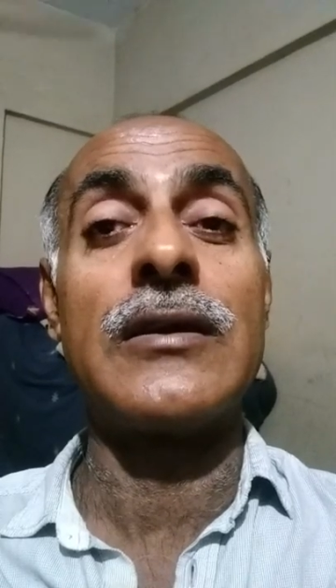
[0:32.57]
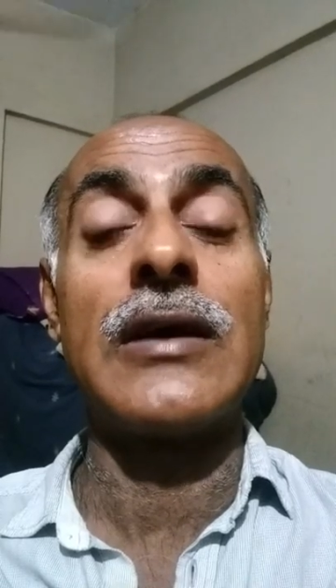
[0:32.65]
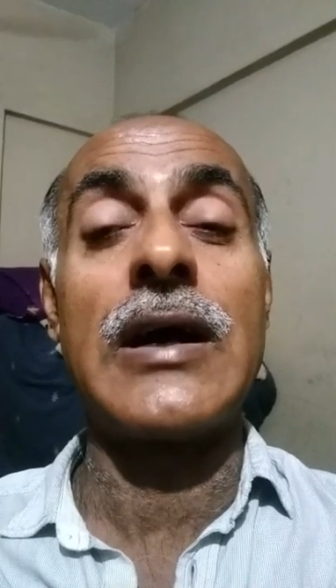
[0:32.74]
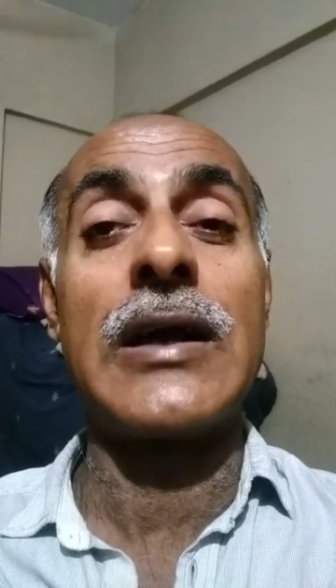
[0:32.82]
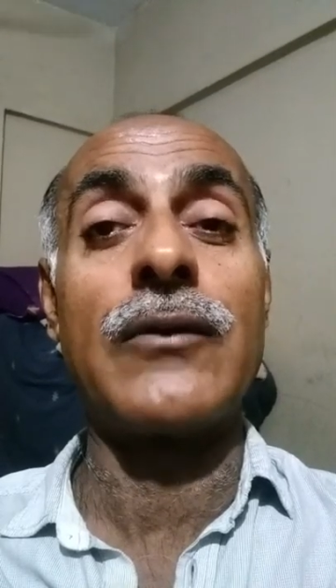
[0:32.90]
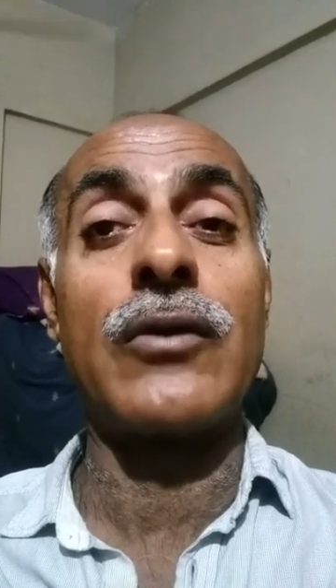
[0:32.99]

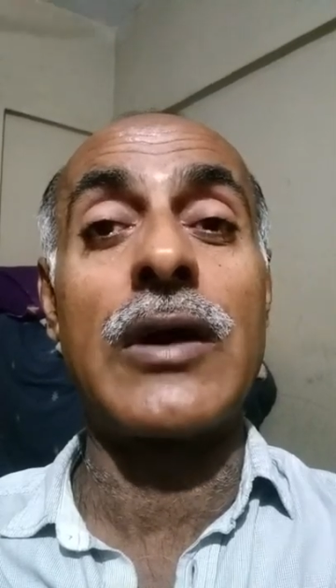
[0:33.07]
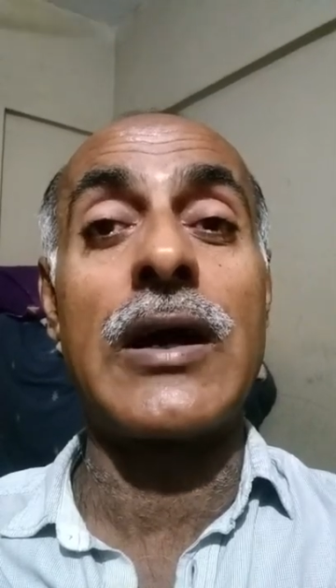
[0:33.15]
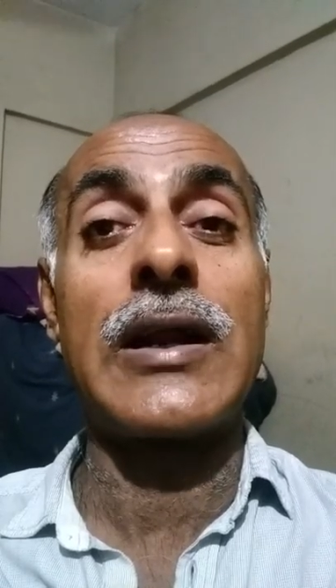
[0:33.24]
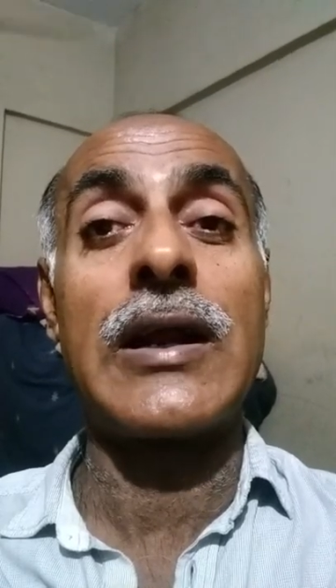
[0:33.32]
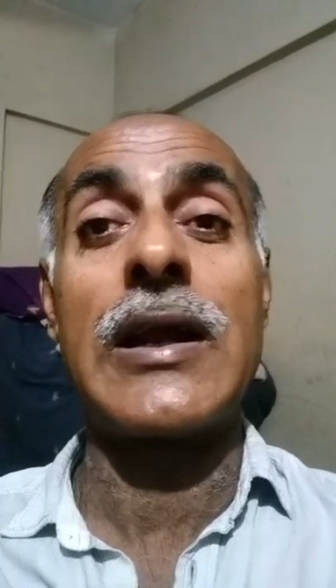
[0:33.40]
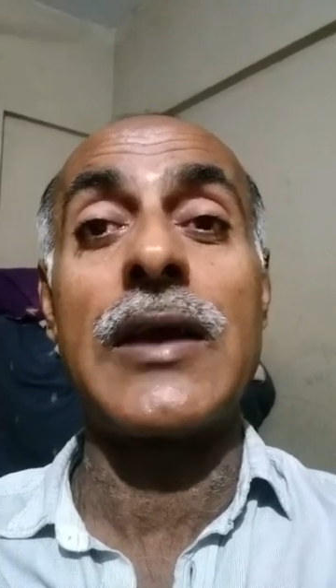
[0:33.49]
I do not
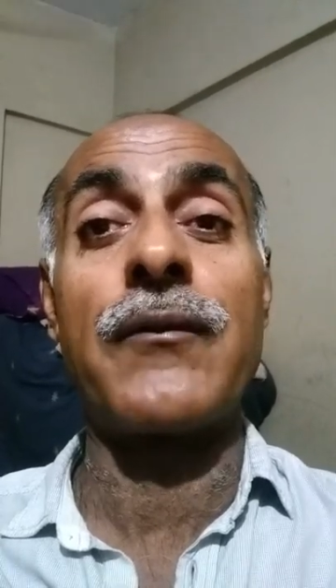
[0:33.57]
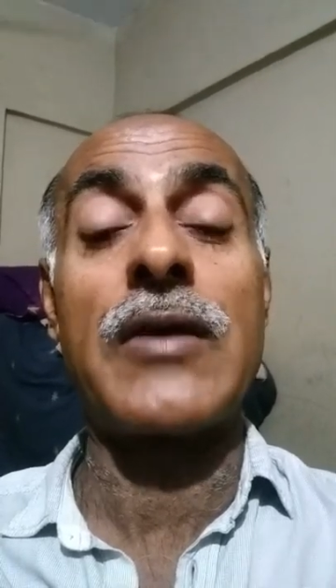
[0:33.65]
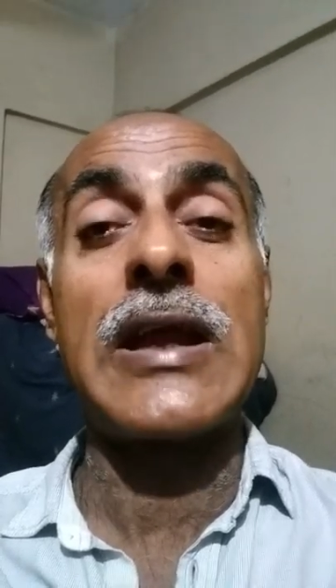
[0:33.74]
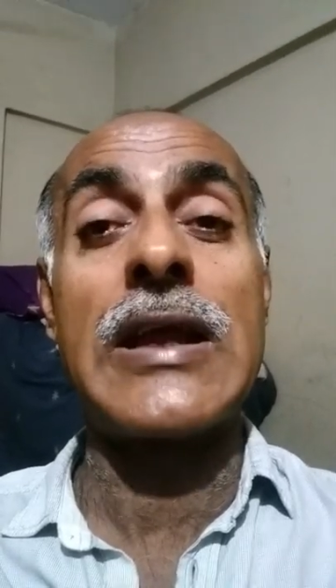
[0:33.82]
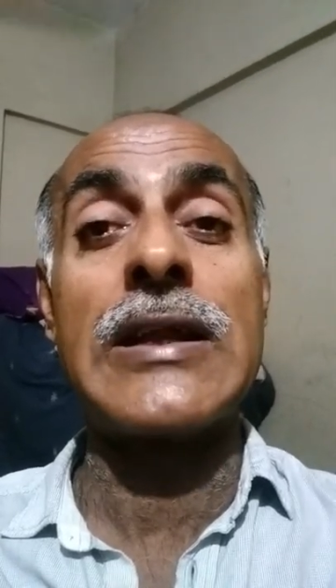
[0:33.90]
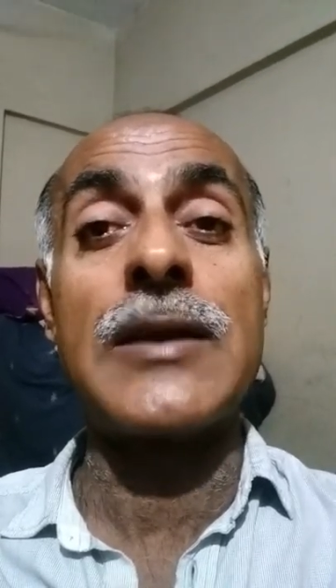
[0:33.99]
have
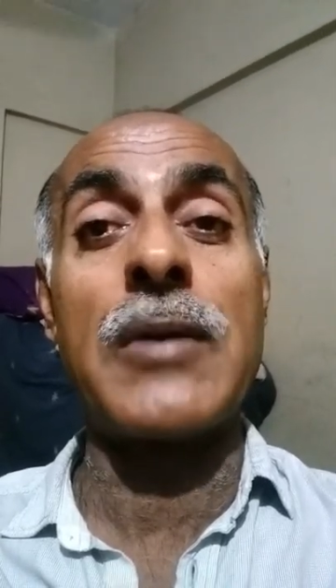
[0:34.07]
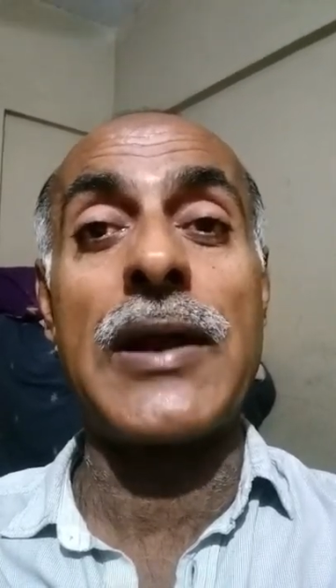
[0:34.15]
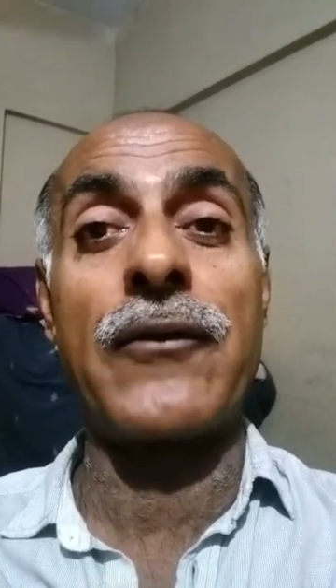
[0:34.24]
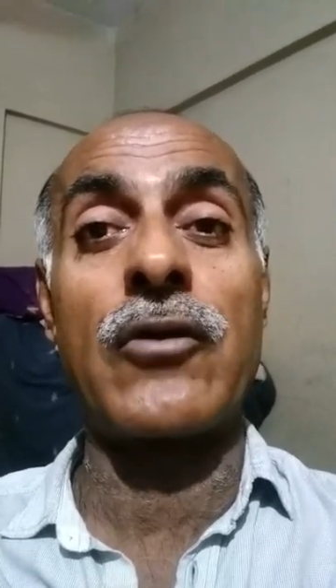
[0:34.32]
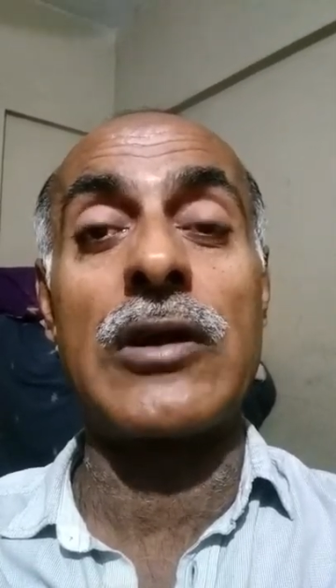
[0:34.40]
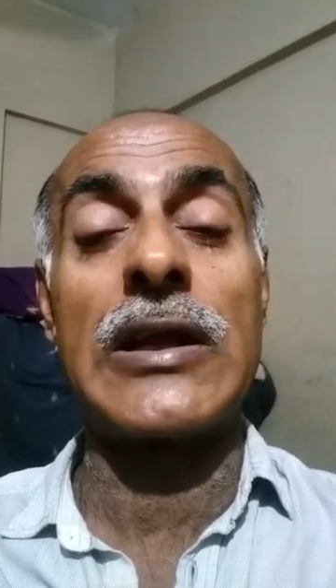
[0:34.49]
any
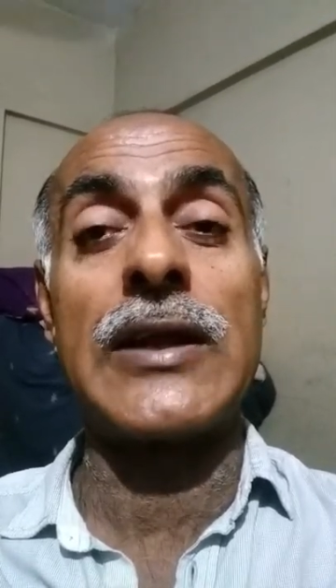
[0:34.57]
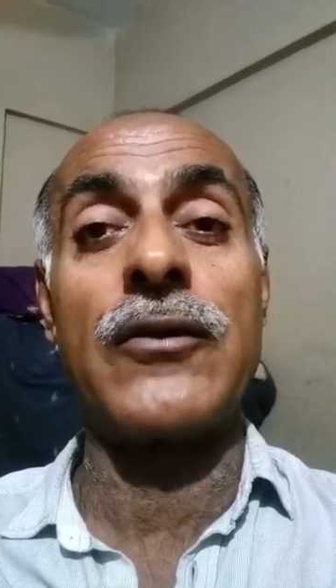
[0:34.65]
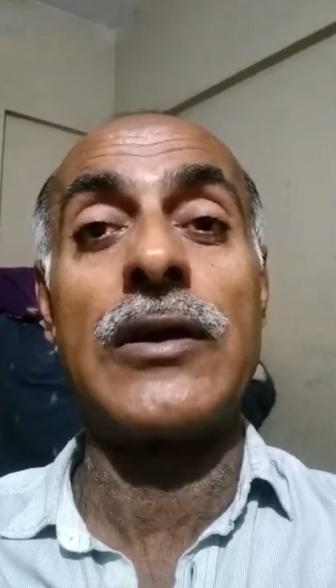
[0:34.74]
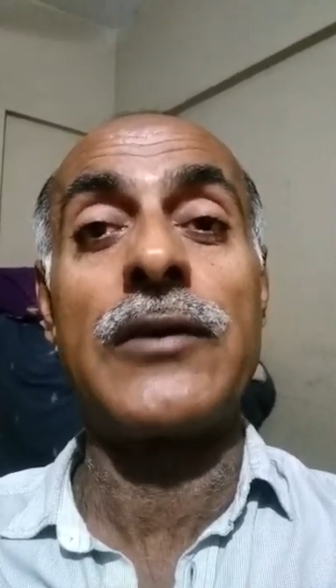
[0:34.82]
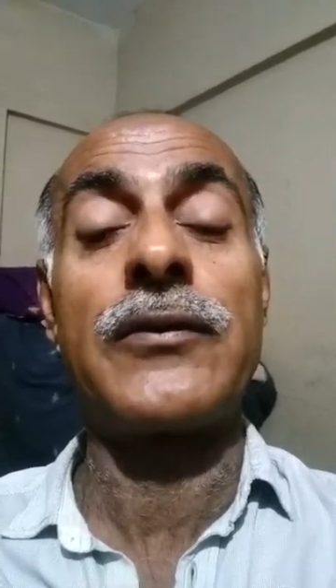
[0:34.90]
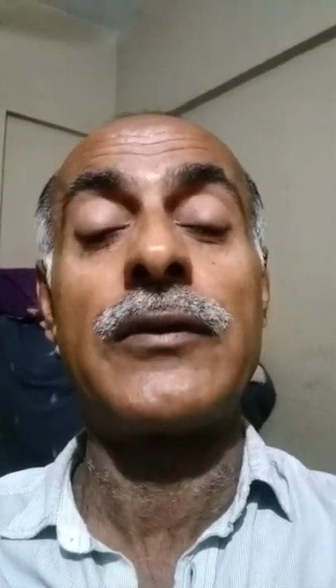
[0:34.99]
mental
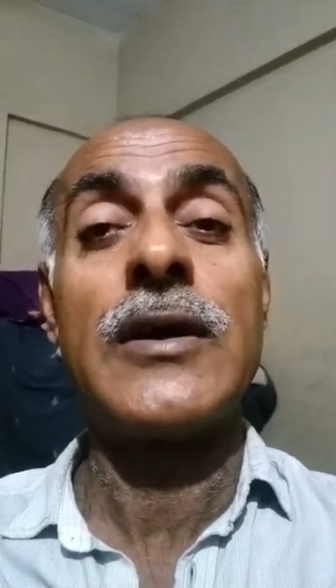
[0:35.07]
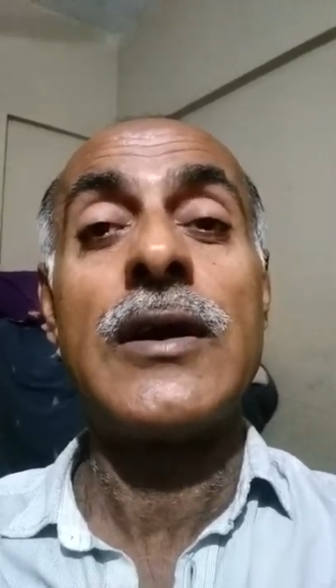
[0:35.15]
illness